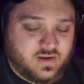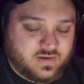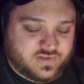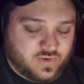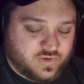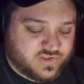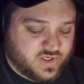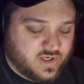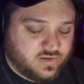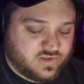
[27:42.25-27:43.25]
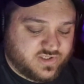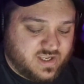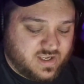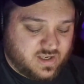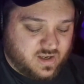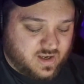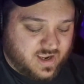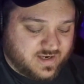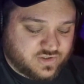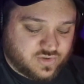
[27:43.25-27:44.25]
So there's a
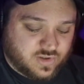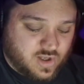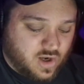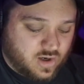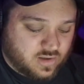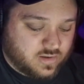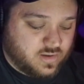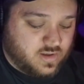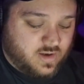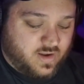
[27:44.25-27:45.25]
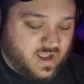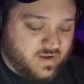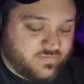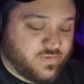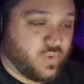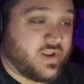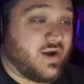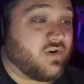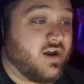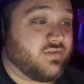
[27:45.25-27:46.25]
extra long fold
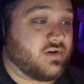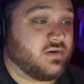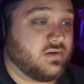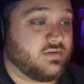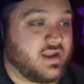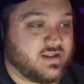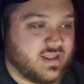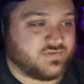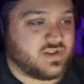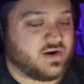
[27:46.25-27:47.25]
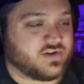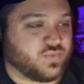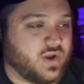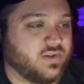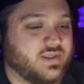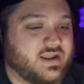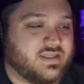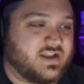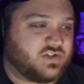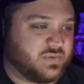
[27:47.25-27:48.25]
out cover that he left in there as well. That
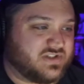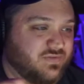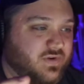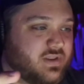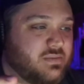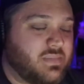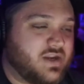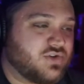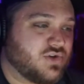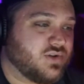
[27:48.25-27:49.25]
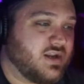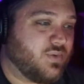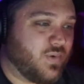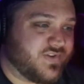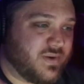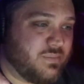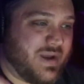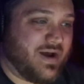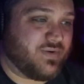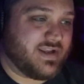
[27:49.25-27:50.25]
they specifically made sure that it wasn't
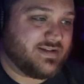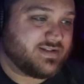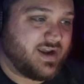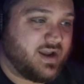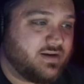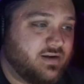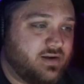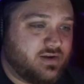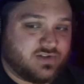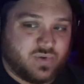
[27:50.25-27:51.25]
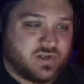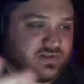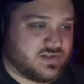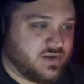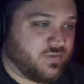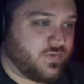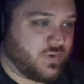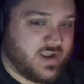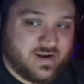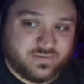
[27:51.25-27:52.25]
bound inside, so it can still
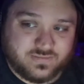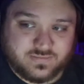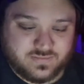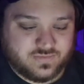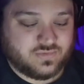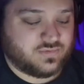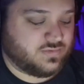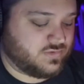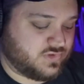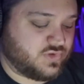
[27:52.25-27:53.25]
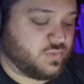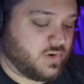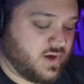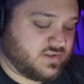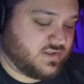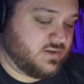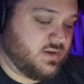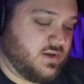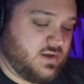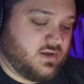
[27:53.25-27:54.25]
fold out. Super crazy.
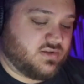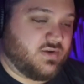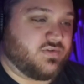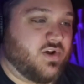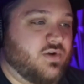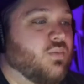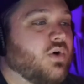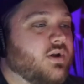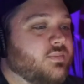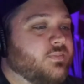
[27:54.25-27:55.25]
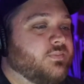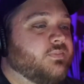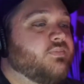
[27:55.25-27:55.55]
So that was volume 1.